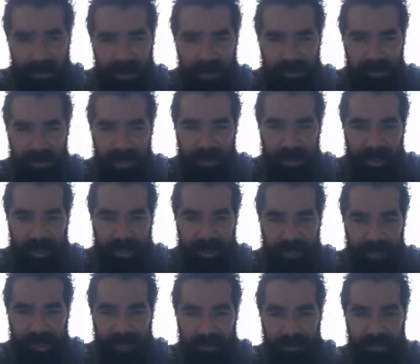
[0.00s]
bugs me. I'm like,
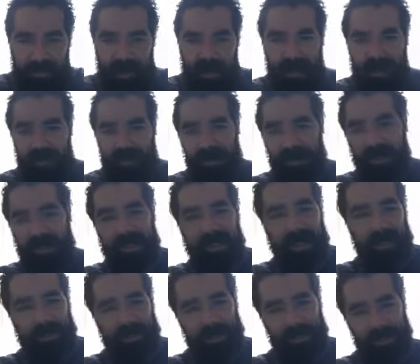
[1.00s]
I'm done with fucking these
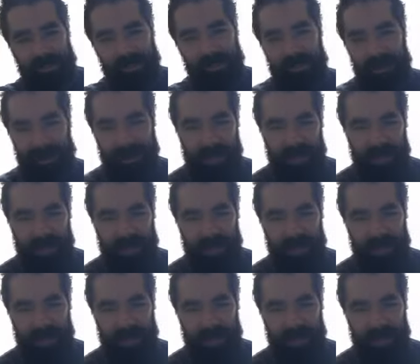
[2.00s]
types of people.